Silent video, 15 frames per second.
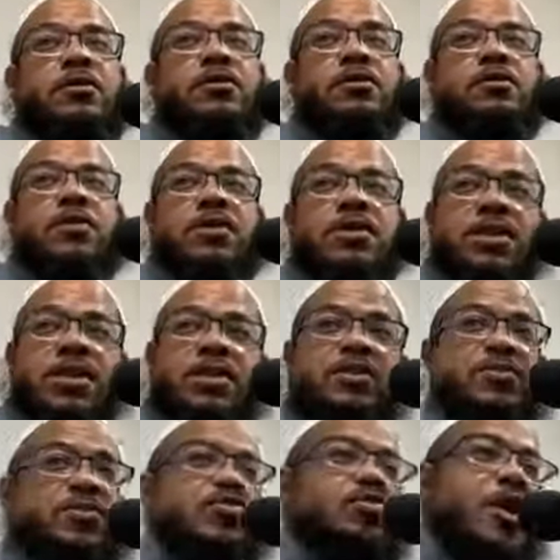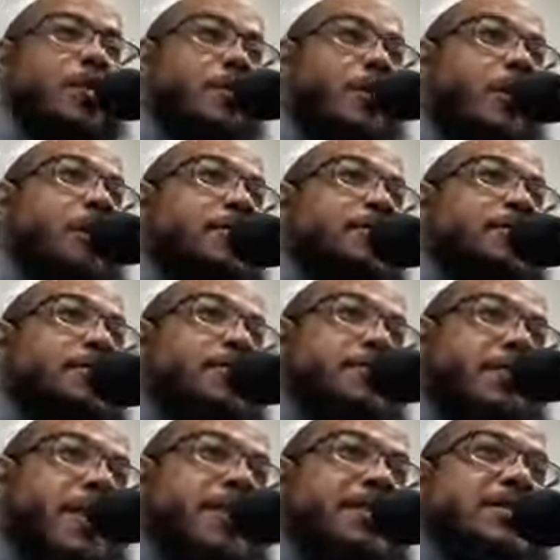So the sins drop off of the
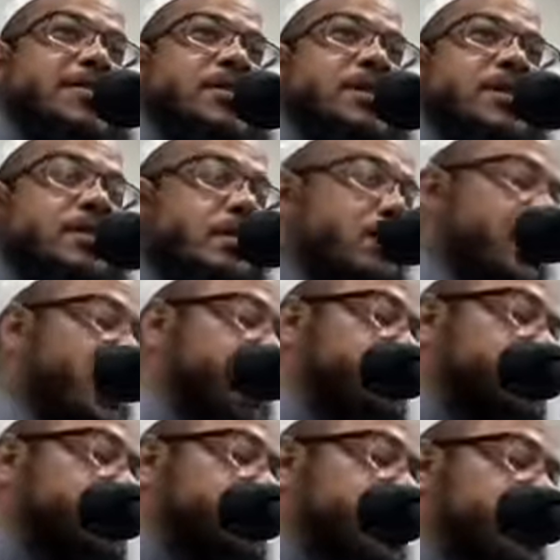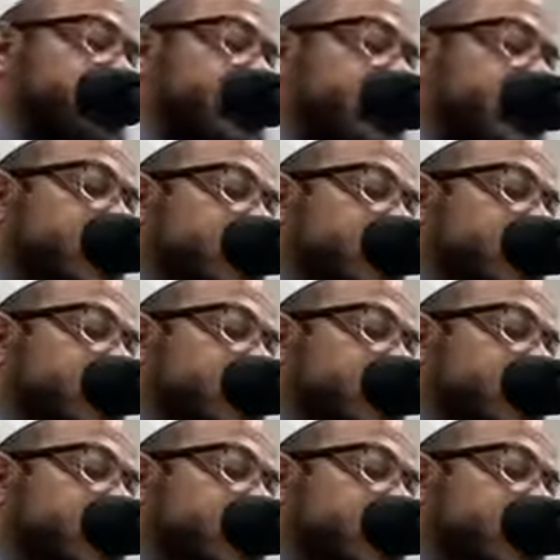face, the nostrils, and the,